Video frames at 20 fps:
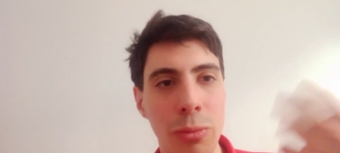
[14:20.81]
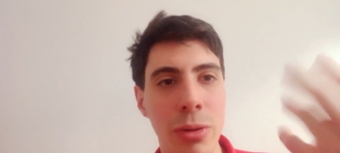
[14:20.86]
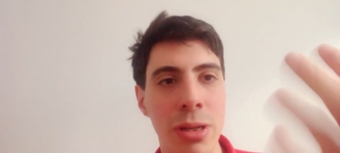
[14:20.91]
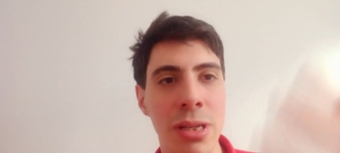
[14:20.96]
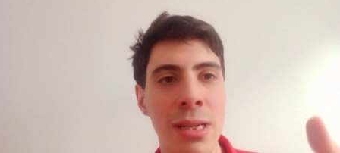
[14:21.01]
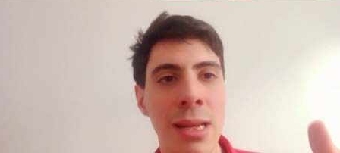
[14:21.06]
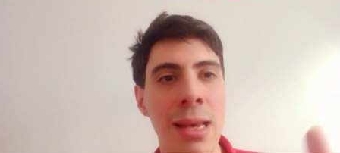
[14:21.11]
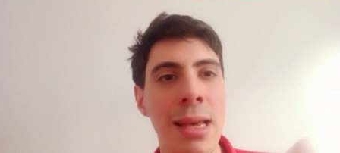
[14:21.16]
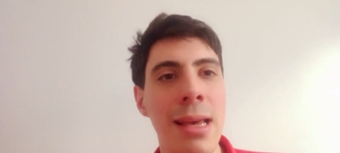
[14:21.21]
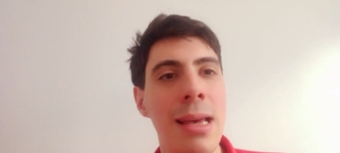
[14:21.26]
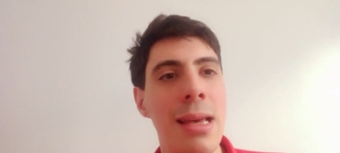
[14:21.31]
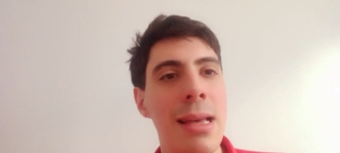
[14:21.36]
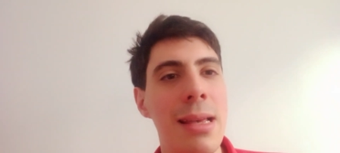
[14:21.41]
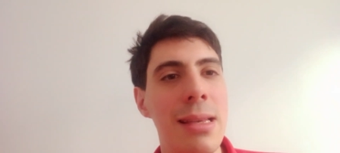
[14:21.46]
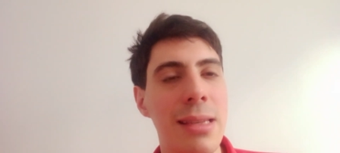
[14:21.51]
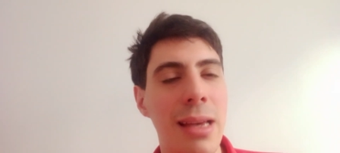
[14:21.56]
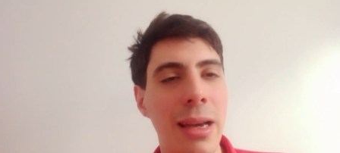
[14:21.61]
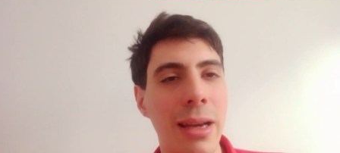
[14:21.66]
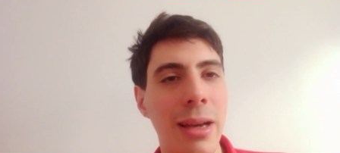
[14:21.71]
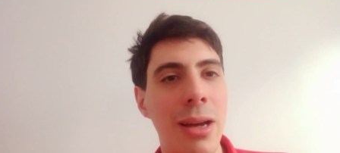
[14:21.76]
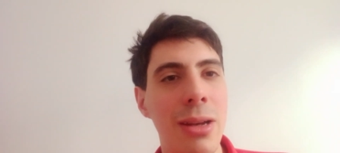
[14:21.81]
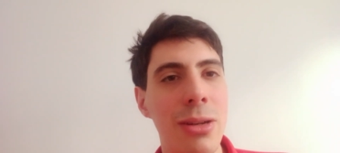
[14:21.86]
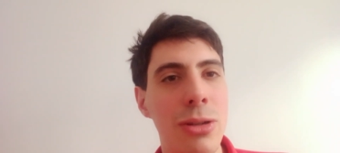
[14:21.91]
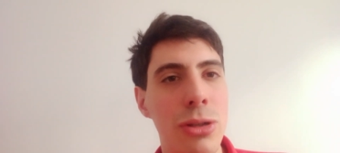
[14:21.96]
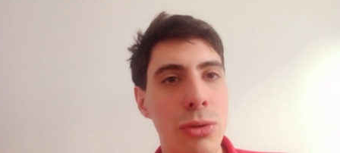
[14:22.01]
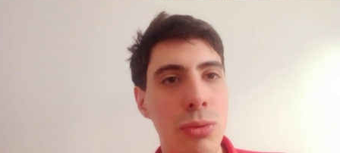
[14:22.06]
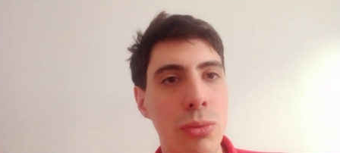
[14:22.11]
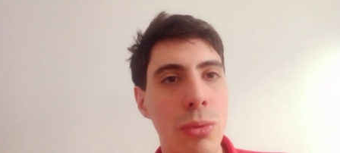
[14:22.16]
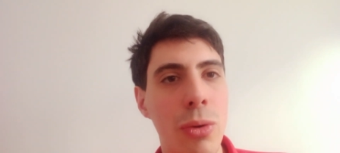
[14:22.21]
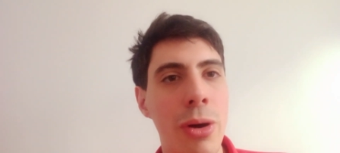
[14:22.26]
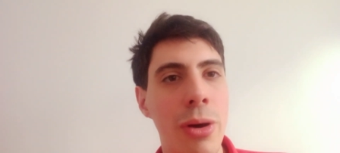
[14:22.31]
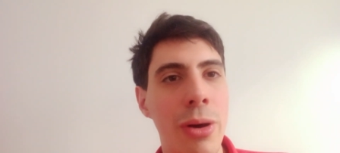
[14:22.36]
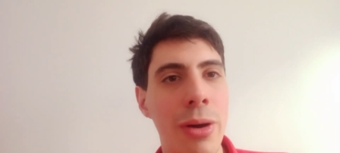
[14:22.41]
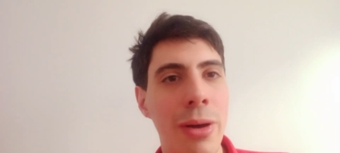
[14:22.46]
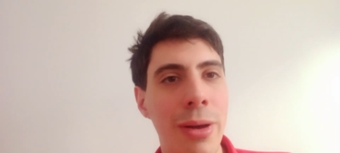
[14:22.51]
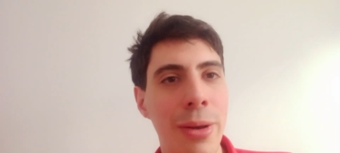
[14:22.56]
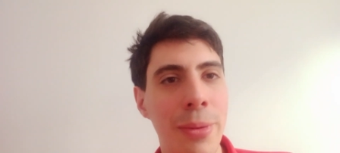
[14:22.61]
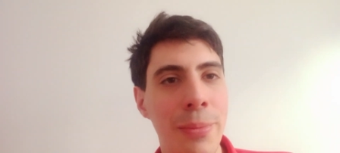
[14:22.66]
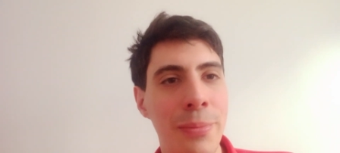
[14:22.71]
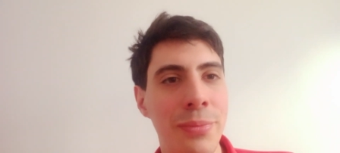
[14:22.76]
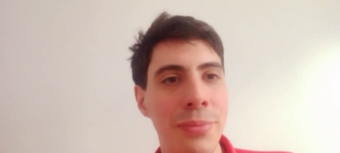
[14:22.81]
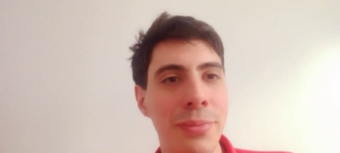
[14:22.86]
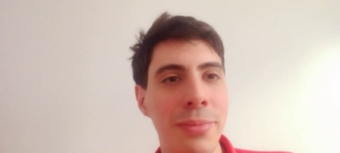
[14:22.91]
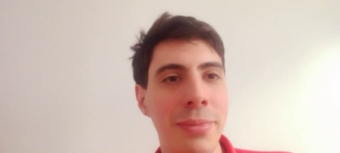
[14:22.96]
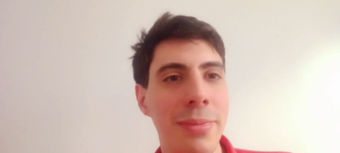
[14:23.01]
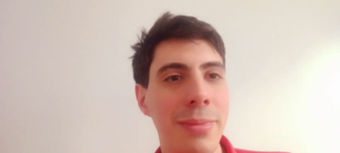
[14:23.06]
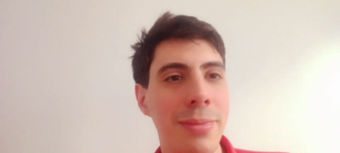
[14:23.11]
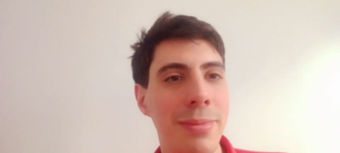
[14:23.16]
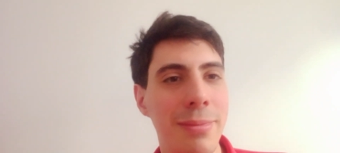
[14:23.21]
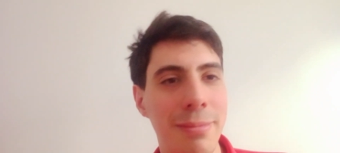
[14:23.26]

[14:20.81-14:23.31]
which psychiatrists were um,